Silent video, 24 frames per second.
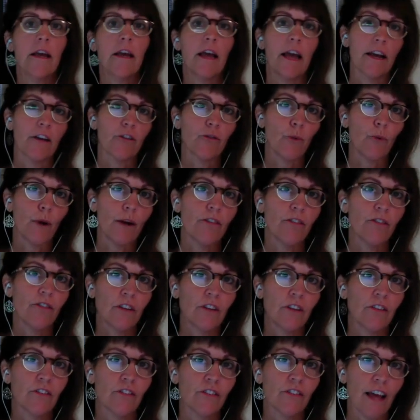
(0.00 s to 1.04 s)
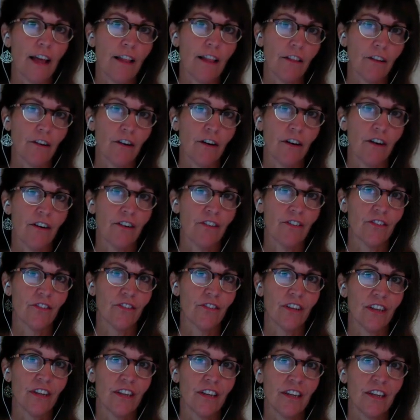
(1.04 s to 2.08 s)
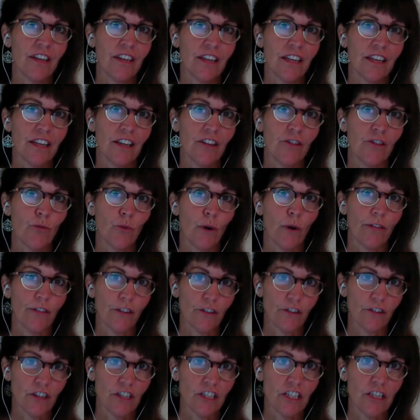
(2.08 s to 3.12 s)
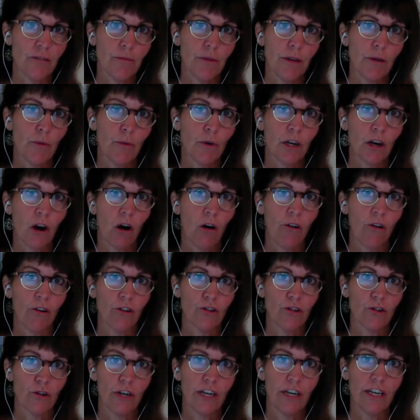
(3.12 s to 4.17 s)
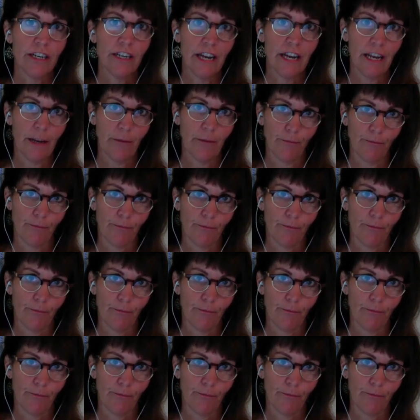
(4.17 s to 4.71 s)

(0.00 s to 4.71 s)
XYZ Cellars is what the TTB would call a trade name.